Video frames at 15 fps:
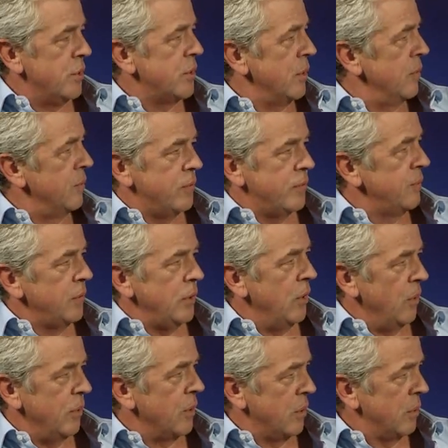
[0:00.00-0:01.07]
of
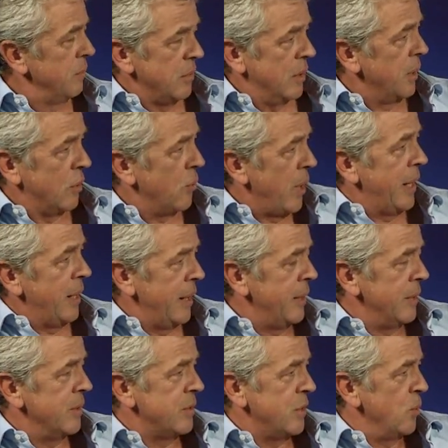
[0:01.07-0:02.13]
the great
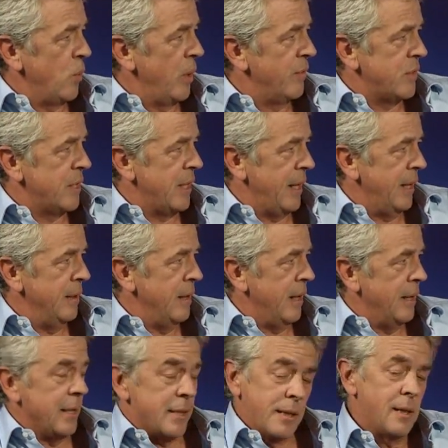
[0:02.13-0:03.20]
leaders that we've seen, and
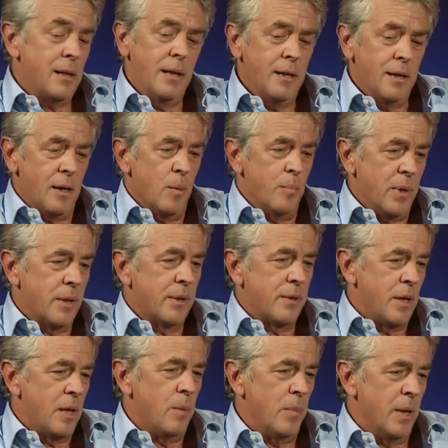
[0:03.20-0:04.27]
it's clearly a big
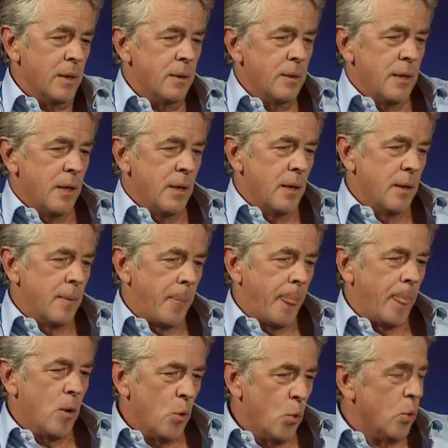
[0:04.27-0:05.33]
theme in
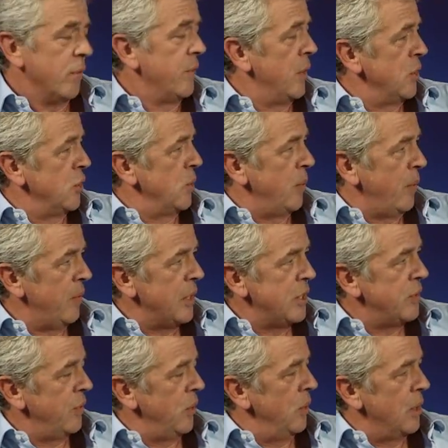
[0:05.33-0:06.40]
all of those that we've
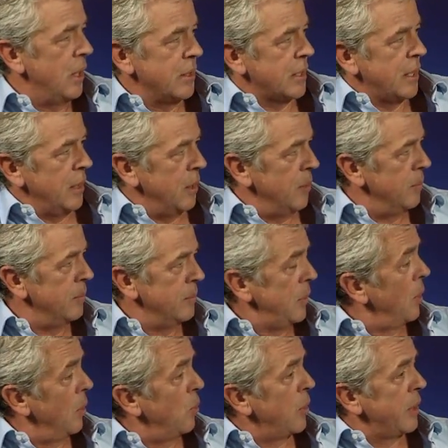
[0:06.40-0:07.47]
interviewed, asking them,
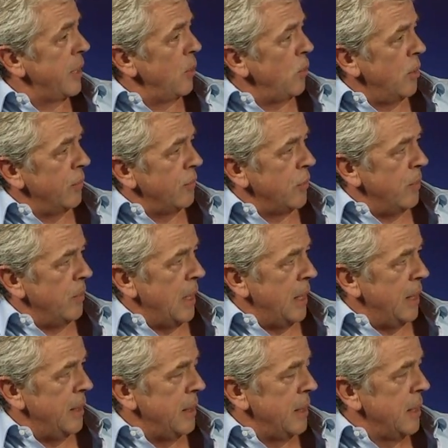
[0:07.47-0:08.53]
what do they want from
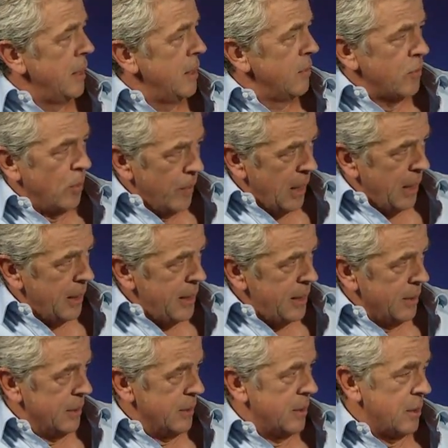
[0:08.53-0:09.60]
their
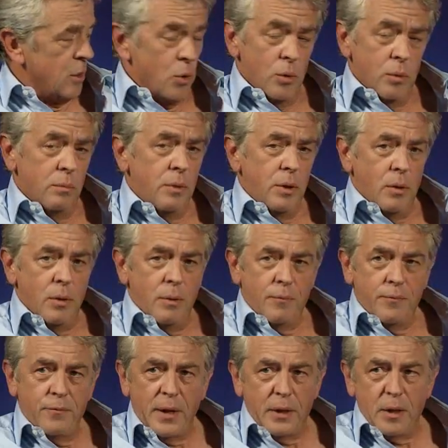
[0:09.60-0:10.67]
leaders. So, a
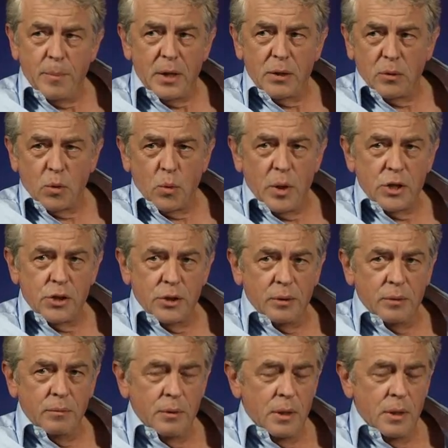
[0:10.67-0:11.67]
fundamental question